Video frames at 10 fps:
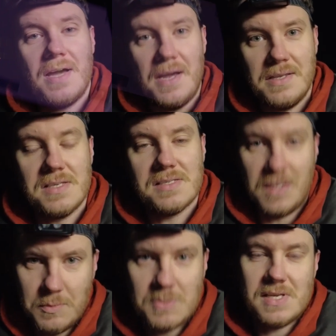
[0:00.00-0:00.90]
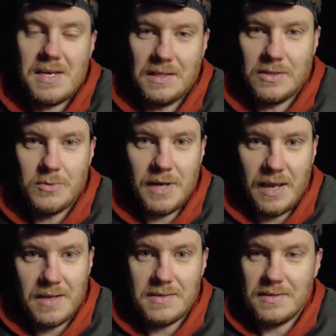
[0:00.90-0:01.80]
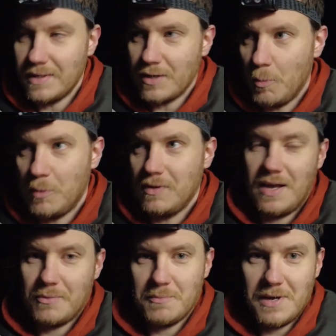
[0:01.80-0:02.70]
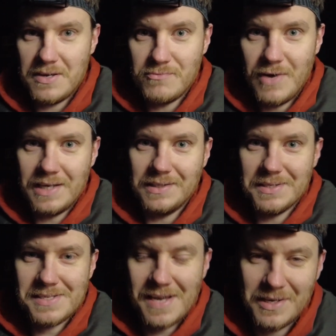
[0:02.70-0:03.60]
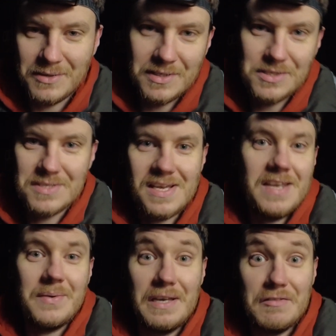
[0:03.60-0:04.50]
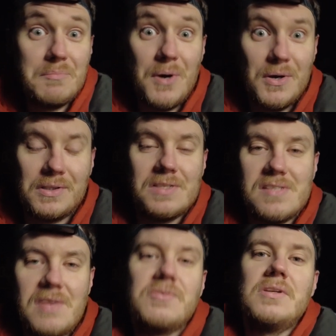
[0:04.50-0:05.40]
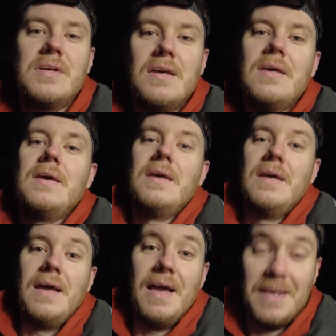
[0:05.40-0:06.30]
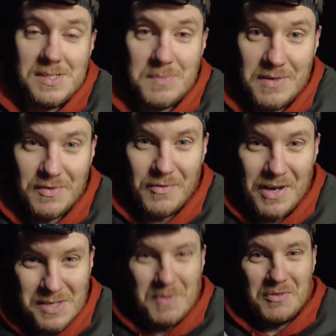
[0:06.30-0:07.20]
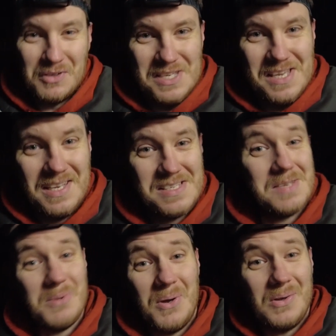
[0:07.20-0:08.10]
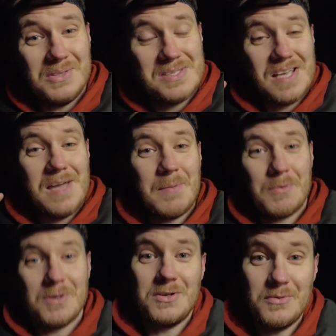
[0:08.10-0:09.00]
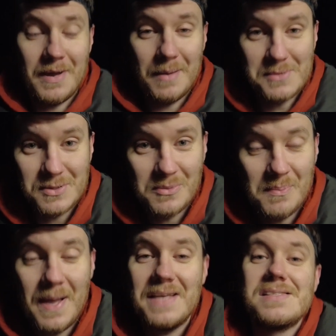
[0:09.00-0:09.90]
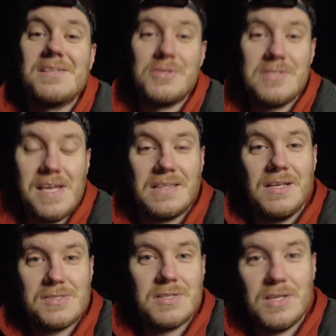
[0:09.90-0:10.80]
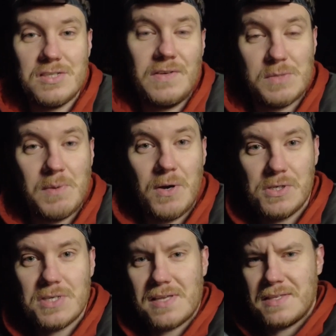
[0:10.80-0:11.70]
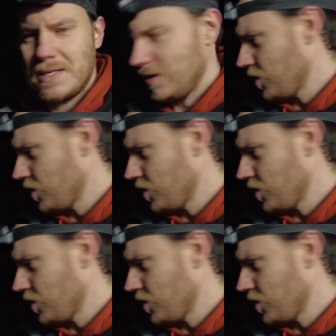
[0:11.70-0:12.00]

ninety-six percent illuminated, and couple that with my regular sky conditions anyway of Bortle seven. And it's a bit of a recipe for disaster, but all the same, I'm going to do my absolute best. Just take lots and lots of exposures. I think I'll